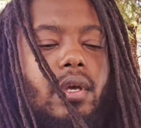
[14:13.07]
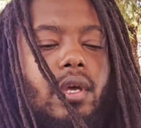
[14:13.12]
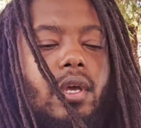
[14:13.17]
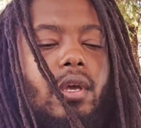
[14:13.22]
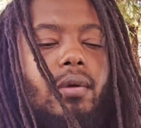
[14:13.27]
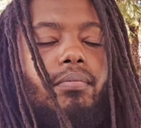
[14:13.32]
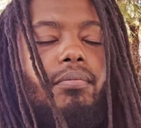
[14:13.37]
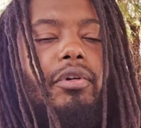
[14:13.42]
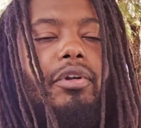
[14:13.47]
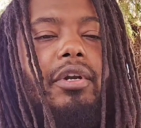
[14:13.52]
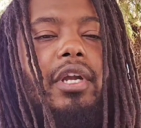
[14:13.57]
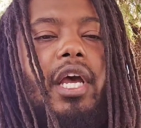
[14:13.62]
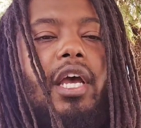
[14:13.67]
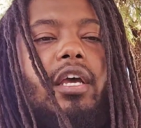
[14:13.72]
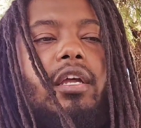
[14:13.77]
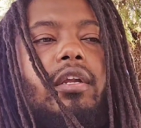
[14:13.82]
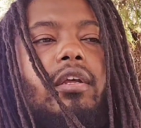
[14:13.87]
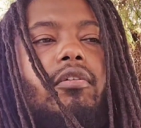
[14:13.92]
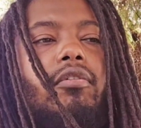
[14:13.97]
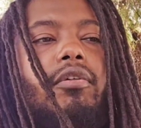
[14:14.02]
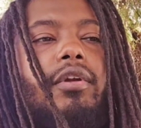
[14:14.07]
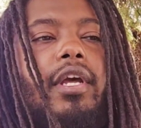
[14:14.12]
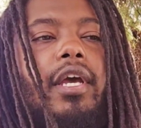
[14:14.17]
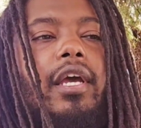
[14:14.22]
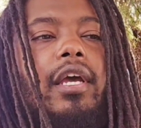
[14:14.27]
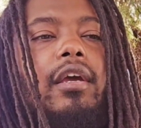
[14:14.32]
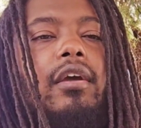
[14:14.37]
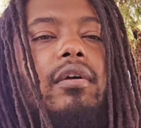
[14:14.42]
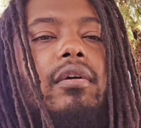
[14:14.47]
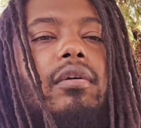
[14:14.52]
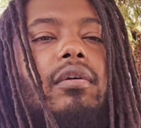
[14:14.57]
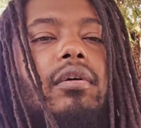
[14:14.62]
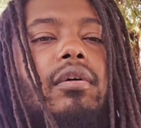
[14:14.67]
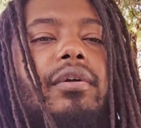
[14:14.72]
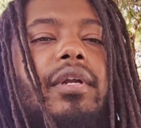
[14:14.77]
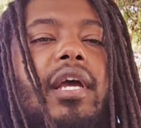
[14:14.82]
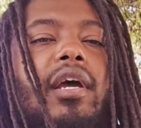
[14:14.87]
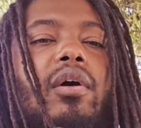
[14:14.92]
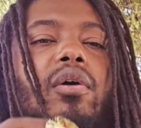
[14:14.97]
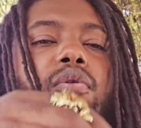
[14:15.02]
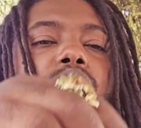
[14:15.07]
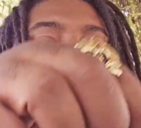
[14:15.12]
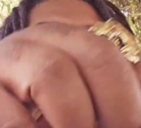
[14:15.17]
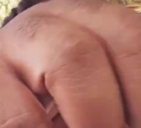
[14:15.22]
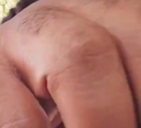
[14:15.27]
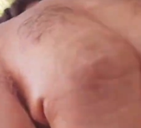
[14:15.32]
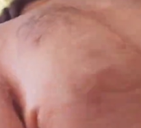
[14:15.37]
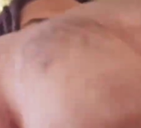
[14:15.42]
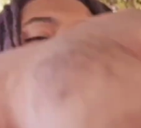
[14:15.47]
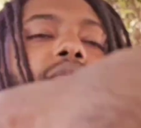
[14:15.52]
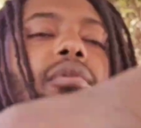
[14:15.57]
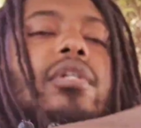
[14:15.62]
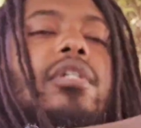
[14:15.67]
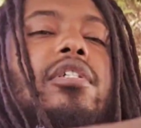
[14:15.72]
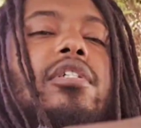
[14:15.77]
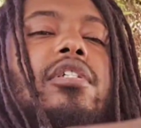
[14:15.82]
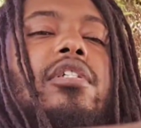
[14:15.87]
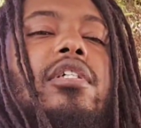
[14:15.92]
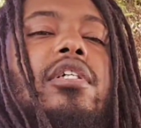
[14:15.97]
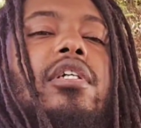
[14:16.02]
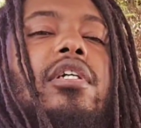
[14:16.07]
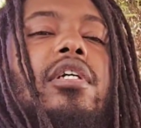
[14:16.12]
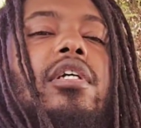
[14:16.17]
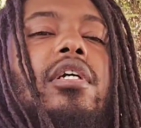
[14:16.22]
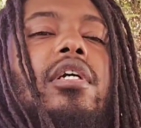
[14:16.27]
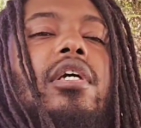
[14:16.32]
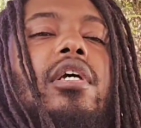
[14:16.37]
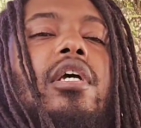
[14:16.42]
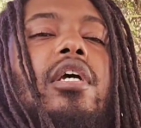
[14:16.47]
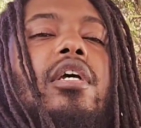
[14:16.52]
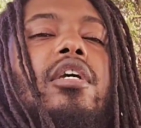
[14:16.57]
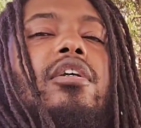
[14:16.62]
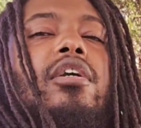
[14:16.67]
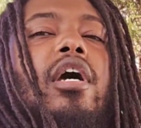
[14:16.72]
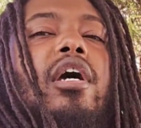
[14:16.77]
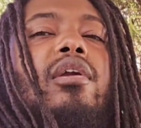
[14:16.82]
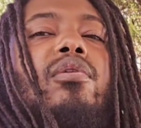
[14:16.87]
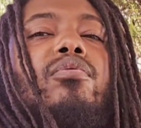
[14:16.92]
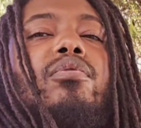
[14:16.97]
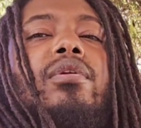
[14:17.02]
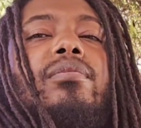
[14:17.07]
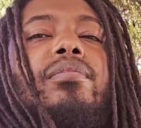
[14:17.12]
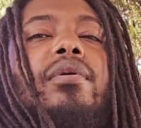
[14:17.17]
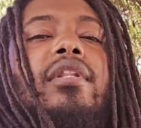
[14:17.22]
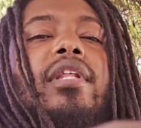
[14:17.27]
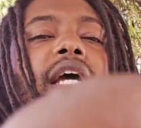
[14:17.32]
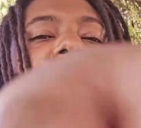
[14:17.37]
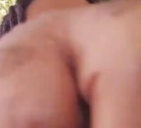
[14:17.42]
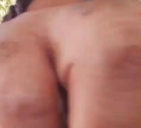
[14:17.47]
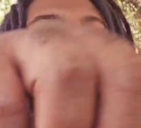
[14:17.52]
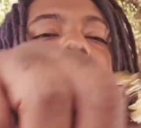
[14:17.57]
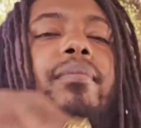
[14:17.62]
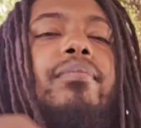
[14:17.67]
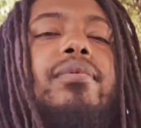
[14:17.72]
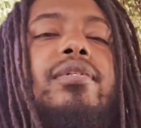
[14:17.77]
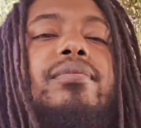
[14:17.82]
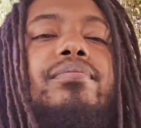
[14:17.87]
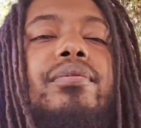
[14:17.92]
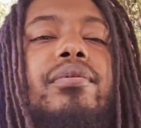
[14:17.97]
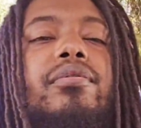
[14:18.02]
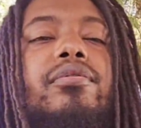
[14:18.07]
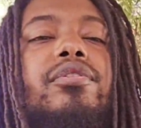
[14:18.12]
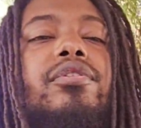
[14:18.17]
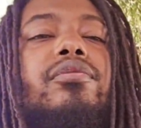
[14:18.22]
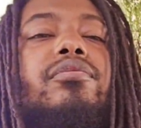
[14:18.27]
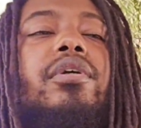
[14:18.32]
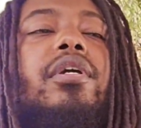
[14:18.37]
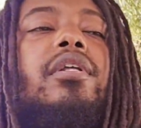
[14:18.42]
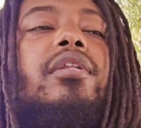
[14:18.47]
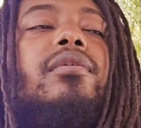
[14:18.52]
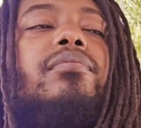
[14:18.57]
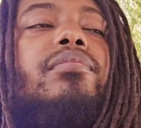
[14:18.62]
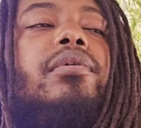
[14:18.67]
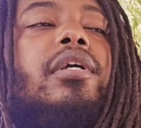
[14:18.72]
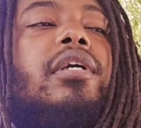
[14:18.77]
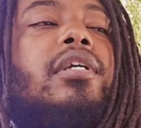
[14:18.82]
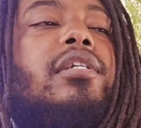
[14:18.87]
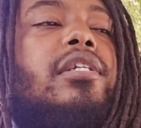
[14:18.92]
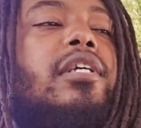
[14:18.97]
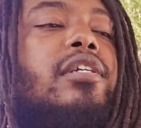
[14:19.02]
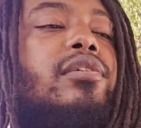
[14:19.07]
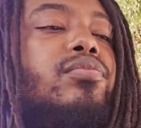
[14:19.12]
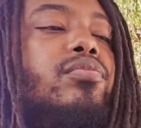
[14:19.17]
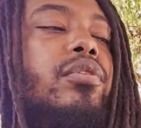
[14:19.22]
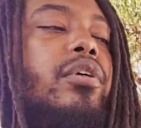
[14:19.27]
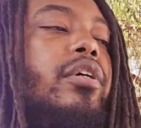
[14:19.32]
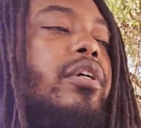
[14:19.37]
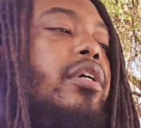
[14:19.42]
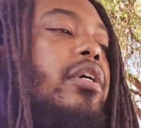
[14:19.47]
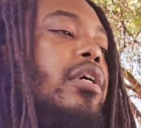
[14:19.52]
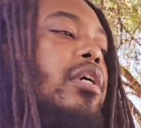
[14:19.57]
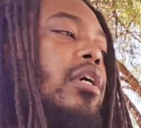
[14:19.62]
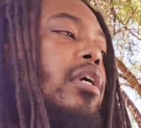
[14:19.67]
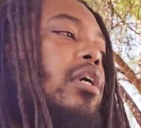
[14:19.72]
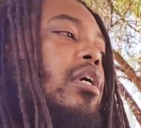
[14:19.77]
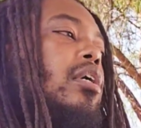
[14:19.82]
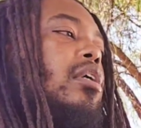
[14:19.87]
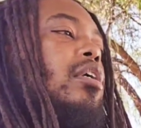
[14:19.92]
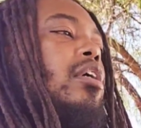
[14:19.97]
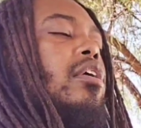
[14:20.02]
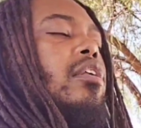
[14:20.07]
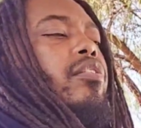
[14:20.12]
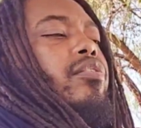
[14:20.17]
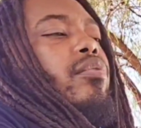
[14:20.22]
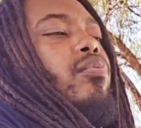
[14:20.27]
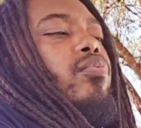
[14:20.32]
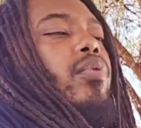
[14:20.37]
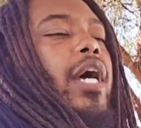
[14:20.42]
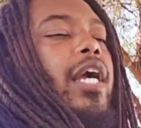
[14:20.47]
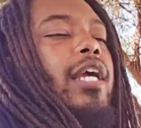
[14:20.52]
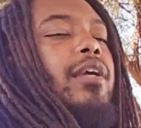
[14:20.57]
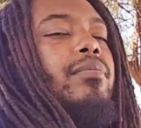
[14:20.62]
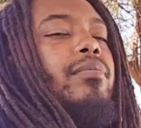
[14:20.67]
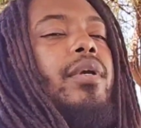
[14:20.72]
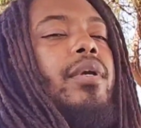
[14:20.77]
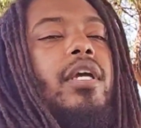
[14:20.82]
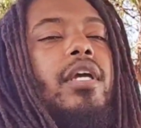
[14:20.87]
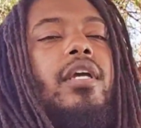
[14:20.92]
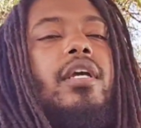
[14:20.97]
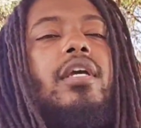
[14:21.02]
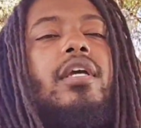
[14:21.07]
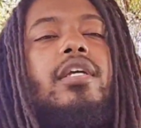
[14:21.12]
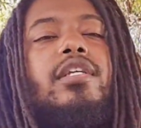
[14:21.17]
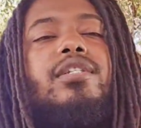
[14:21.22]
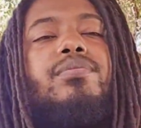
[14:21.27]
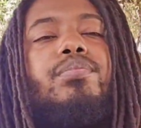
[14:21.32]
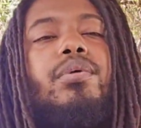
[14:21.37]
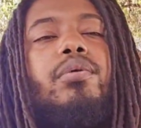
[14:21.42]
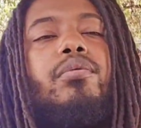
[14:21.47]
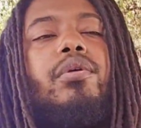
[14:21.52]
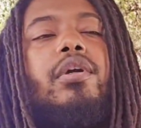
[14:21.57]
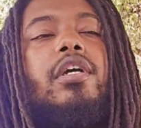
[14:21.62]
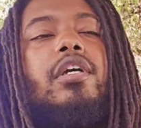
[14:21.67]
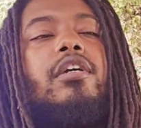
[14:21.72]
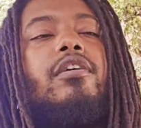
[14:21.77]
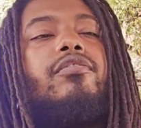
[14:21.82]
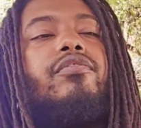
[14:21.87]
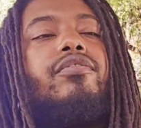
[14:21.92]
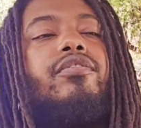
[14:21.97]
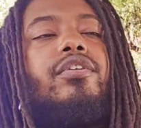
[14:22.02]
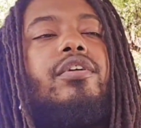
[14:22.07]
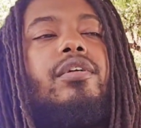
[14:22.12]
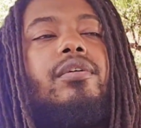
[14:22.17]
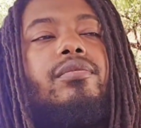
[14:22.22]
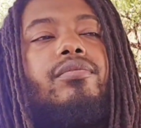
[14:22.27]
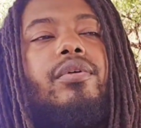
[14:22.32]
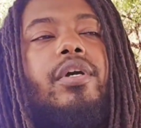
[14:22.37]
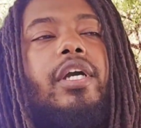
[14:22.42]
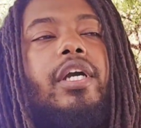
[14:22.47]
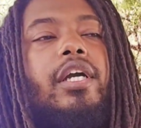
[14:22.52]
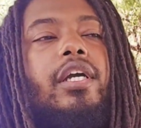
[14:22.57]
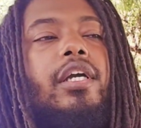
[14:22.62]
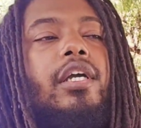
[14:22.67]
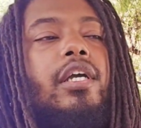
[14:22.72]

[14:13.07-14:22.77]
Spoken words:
But not on that hocus pocus shit. I don't want to be that type of spiritual either, because that's where, the white man's spirit come from, right?